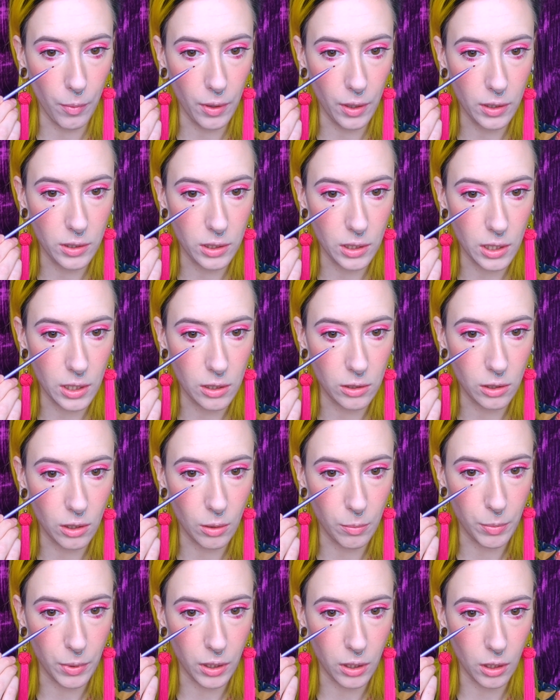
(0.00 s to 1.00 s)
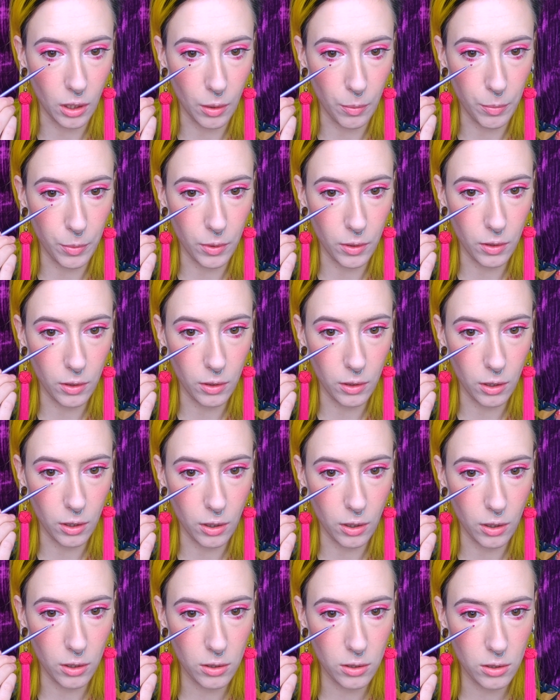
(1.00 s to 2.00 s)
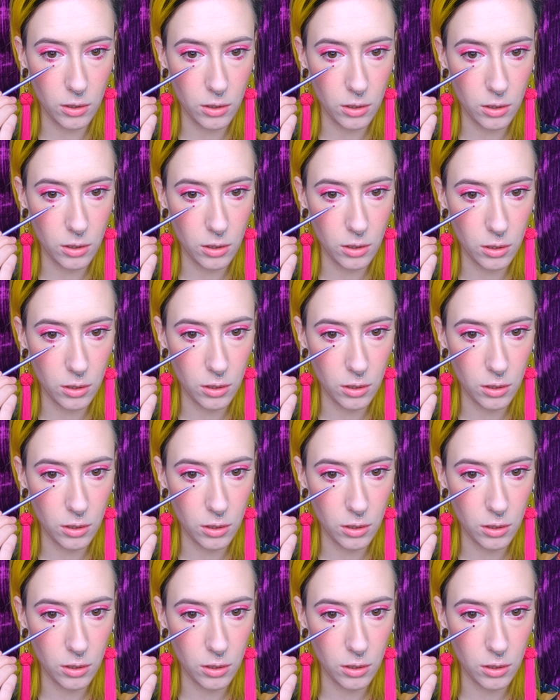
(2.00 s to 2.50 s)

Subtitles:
it's easy to pick up the hearts.